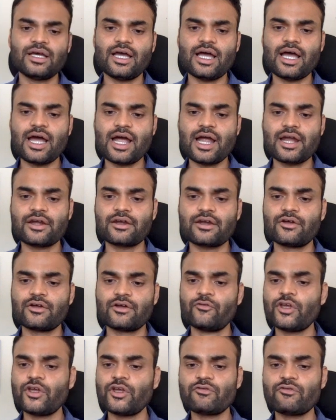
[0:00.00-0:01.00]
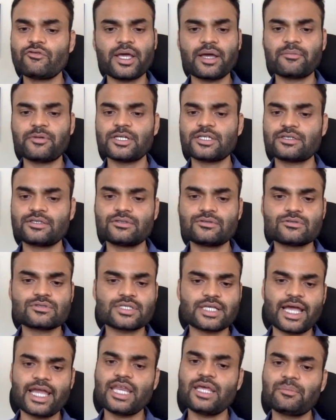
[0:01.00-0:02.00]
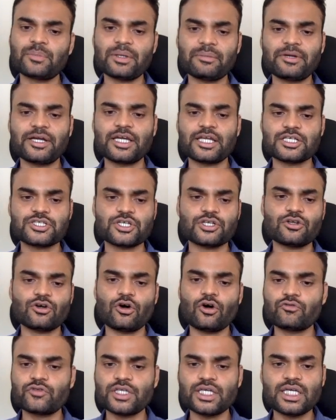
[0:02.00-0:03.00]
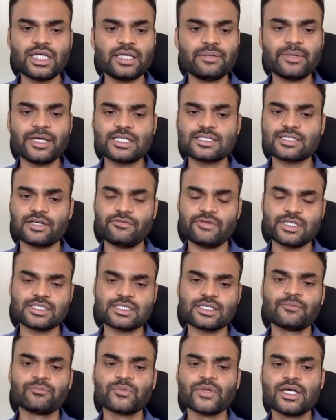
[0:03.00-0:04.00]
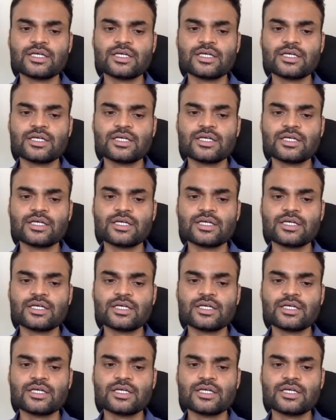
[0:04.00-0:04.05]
and we would be able to use any implementation of the email service.